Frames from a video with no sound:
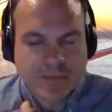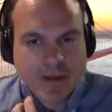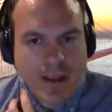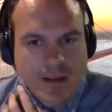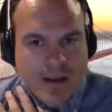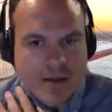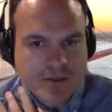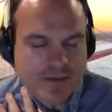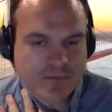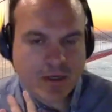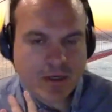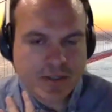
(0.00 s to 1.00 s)
And
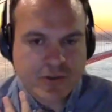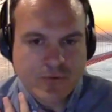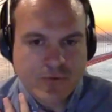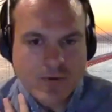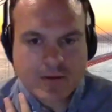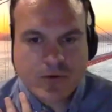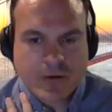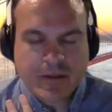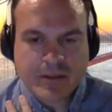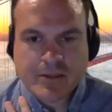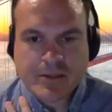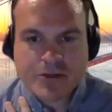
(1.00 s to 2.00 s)
something I do want to
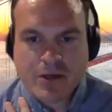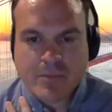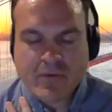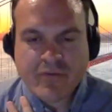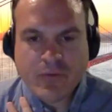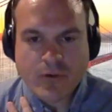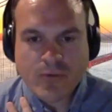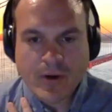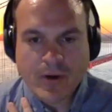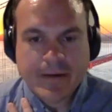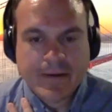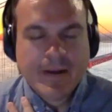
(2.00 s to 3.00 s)
quickly touch on before
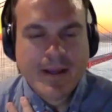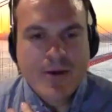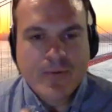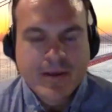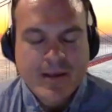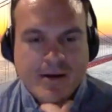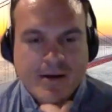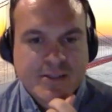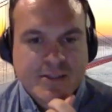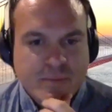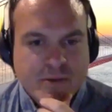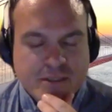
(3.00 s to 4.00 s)
we kind of
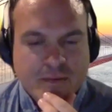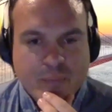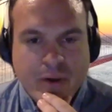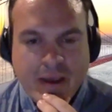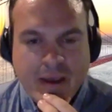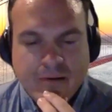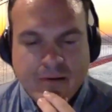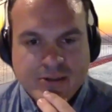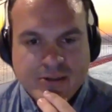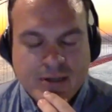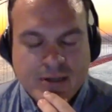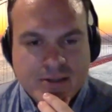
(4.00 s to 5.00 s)
dismiss the panel is